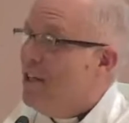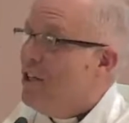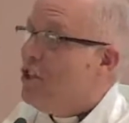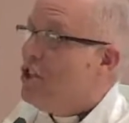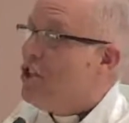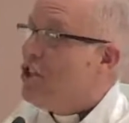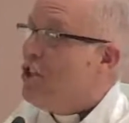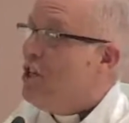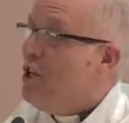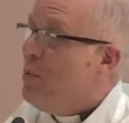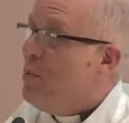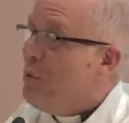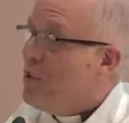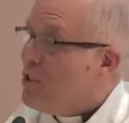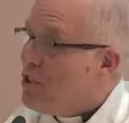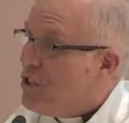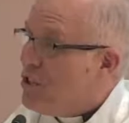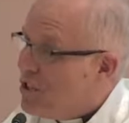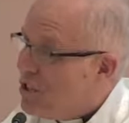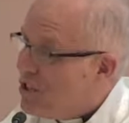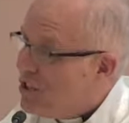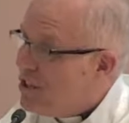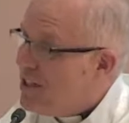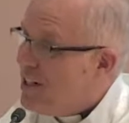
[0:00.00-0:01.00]
she was
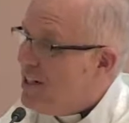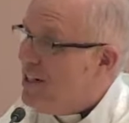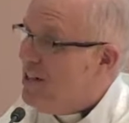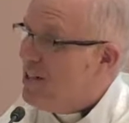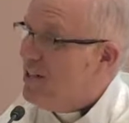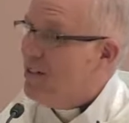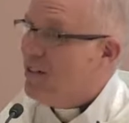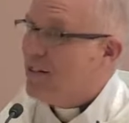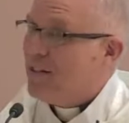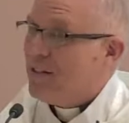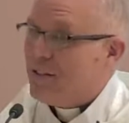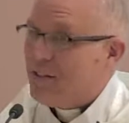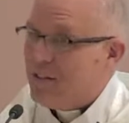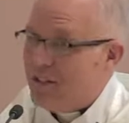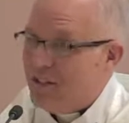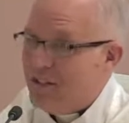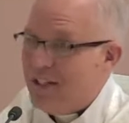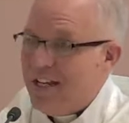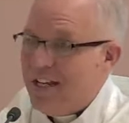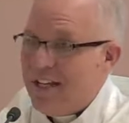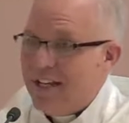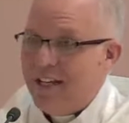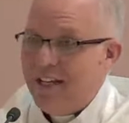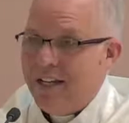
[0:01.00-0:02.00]
still
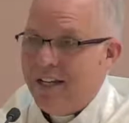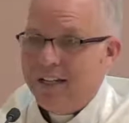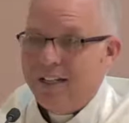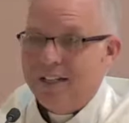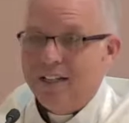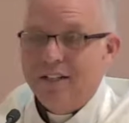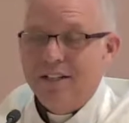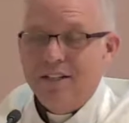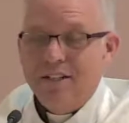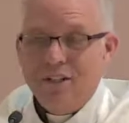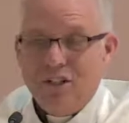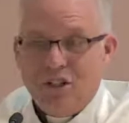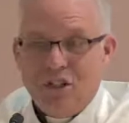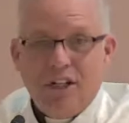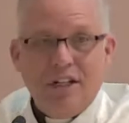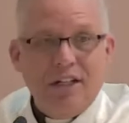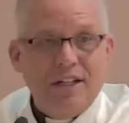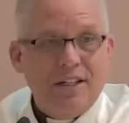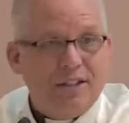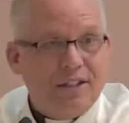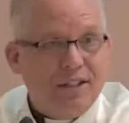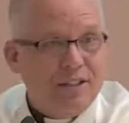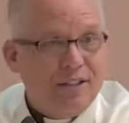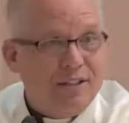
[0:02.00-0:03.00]
seeking
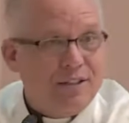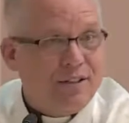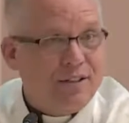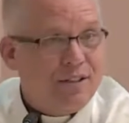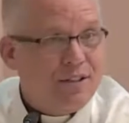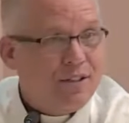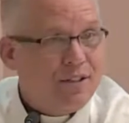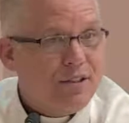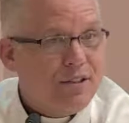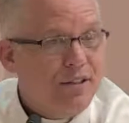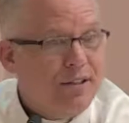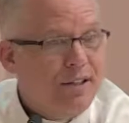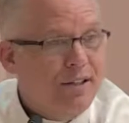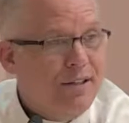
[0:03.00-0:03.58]
Jesus.